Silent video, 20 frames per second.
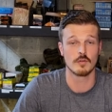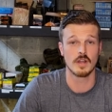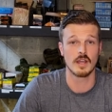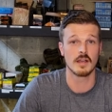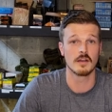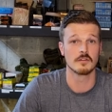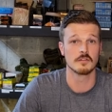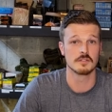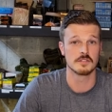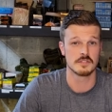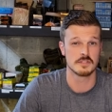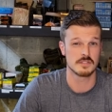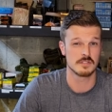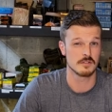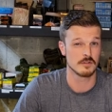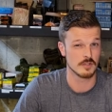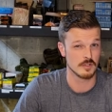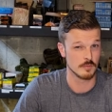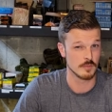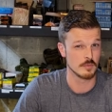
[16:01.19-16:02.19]
rounds is
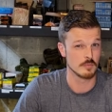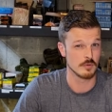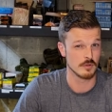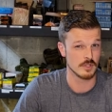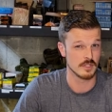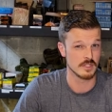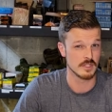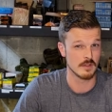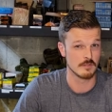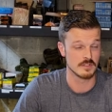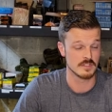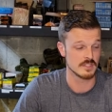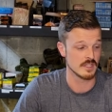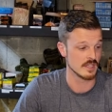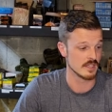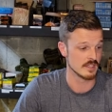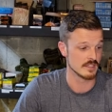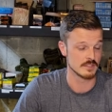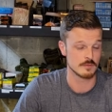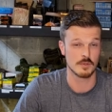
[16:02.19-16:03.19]
still going to be pretty
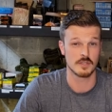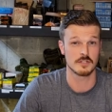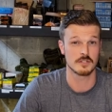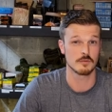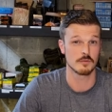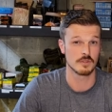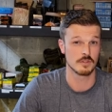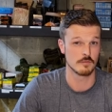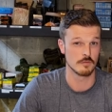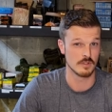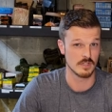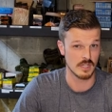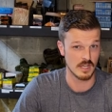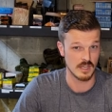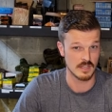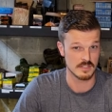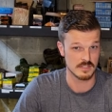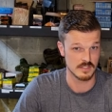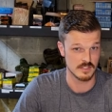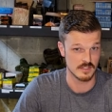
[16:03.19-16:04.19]
devastating, especially with the
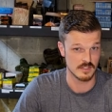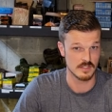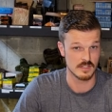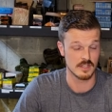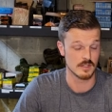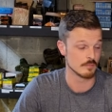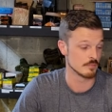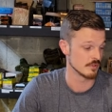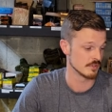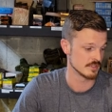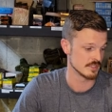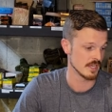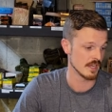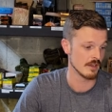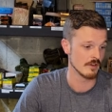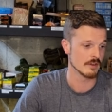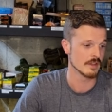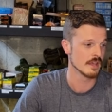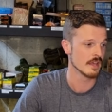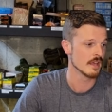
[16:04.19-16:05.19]
velocity that that puts
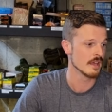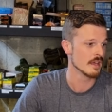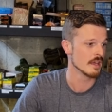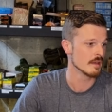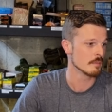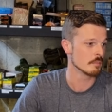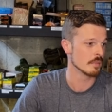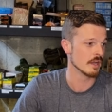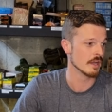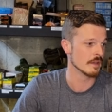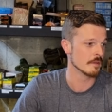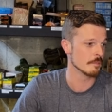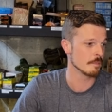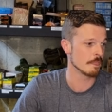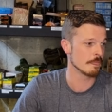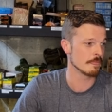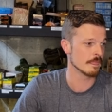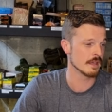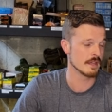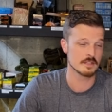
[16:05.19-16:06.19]
out. But
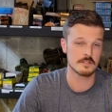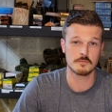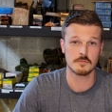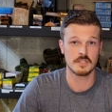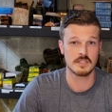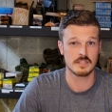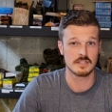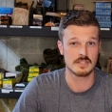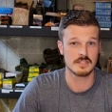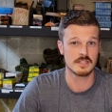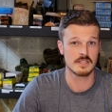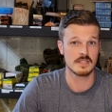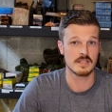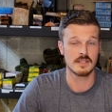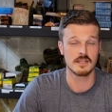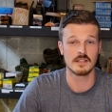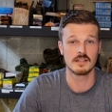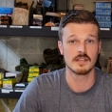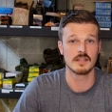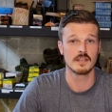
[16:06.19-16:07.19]
as we can
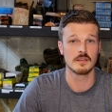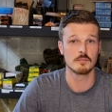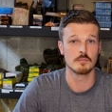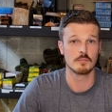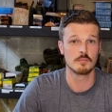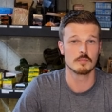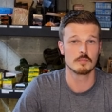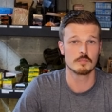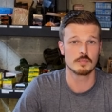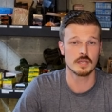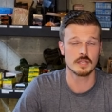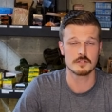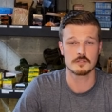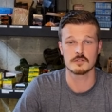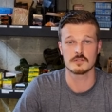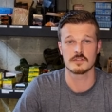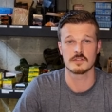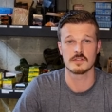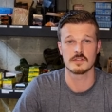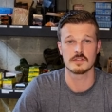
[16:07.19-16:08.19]
see in the
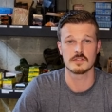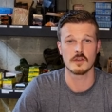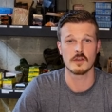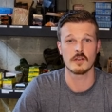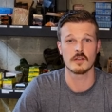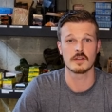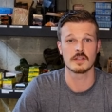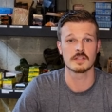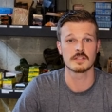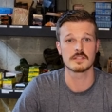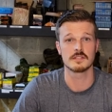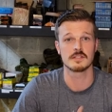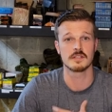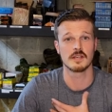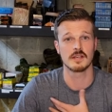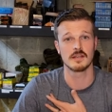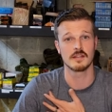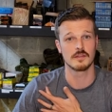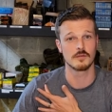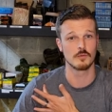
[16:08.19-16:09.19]
pictures of the targets,
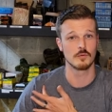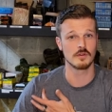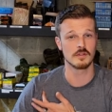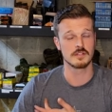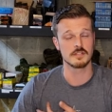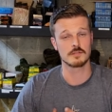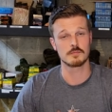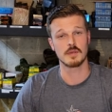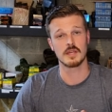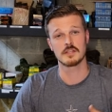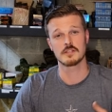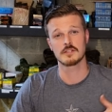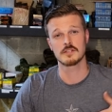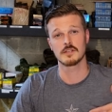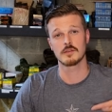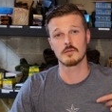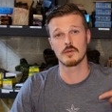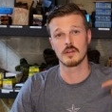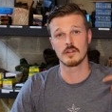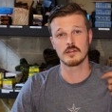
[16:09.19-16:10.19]
the one
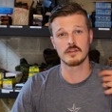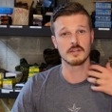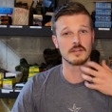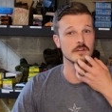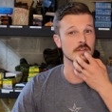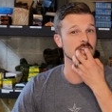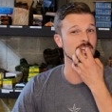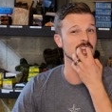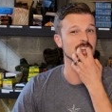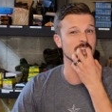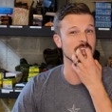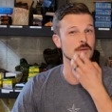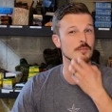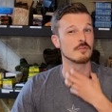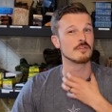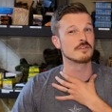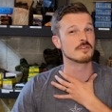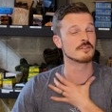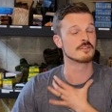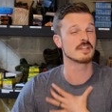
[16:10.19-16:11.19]
especially where, you know, you got a
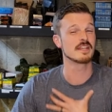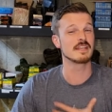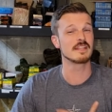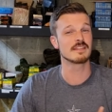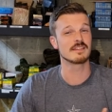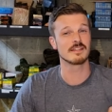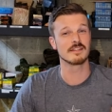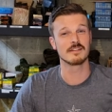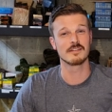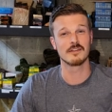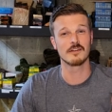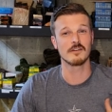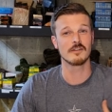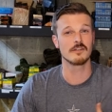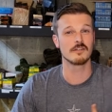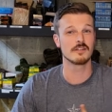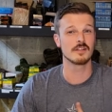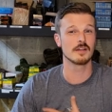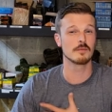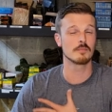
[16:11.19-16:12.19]
couple in your teeth and all